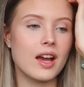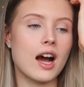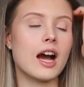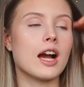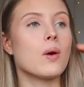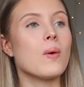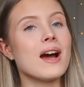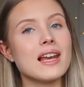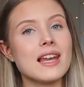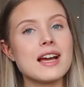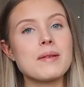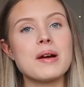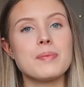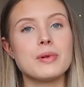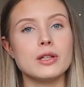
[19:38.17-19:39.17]
I quite
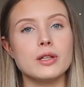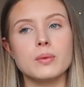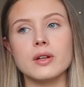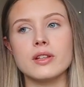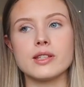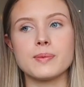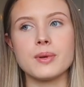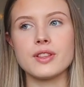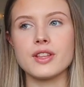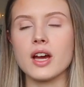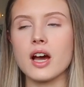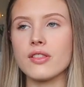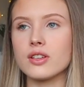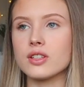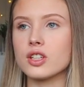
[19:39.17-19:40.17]
like my blue ones, but the
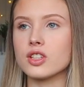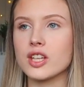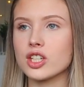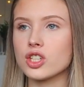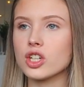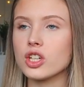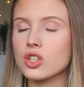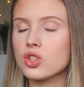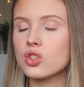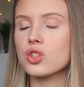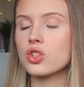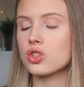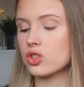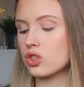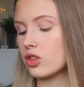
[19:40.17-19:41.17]
others, they're
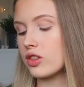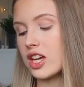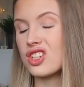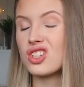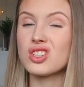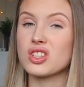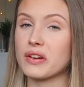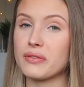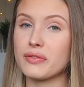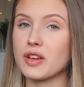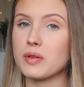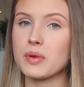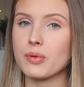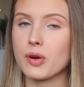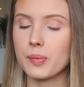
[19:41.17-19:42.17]
just, they just don't
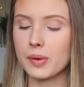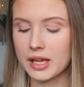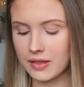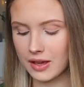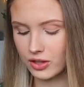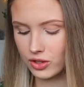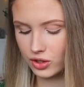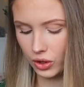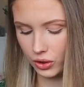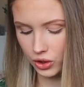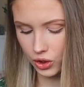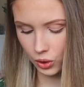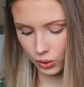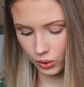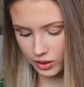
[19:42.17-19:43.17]
fit me properly. They're so
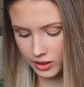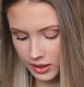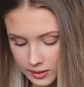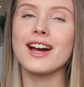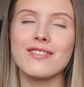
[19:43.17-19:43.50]
short.